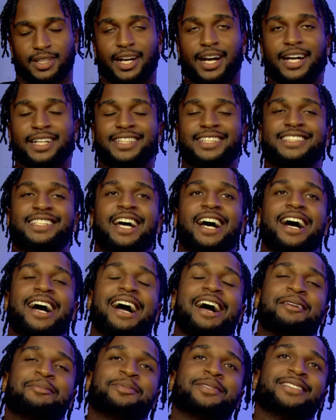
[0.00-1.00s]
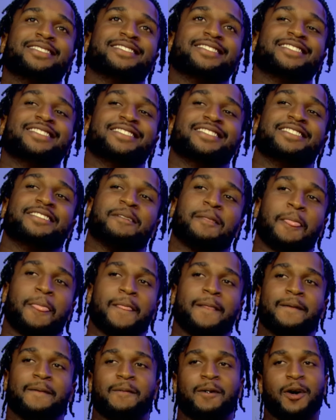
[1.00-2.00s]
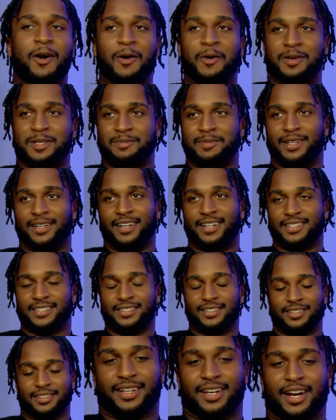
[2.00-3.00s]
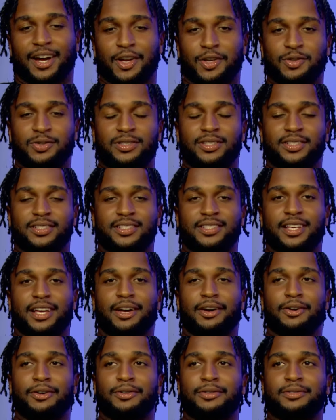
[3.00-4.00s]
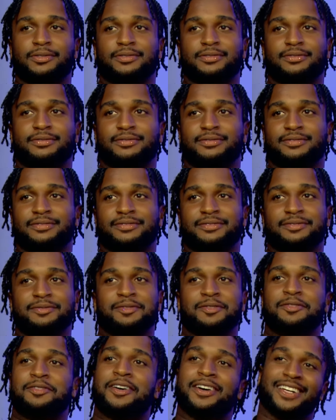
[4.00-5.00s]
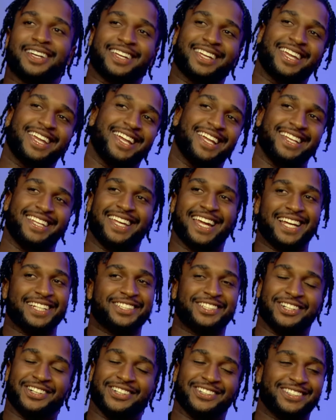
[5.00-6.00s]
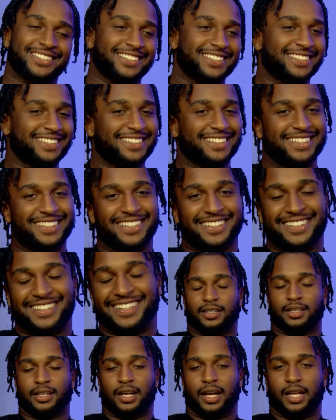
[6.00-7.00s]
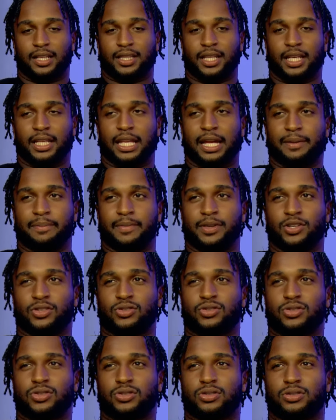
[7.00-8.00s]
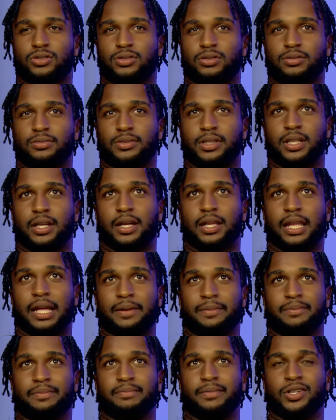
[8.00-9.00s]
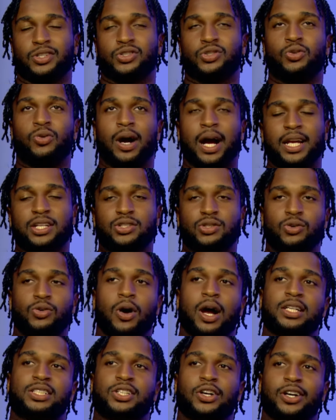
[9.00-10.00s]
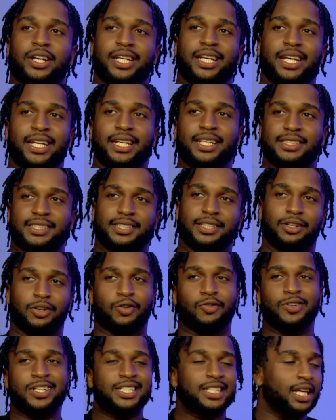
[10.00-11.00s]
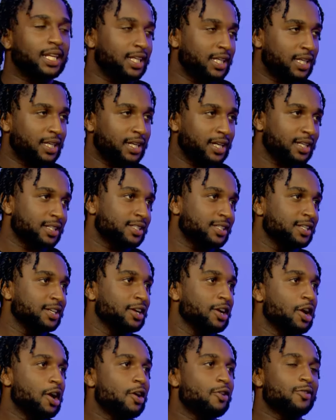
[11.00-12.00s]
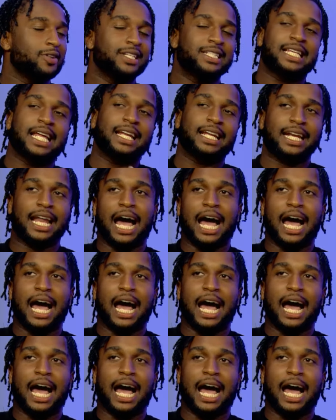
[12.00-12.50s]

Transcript: All right, this is how it happened. Always been a hustler. I used to sell fucking candy at church. I think middle school, high school, I started getting into reselling kicks, reselling the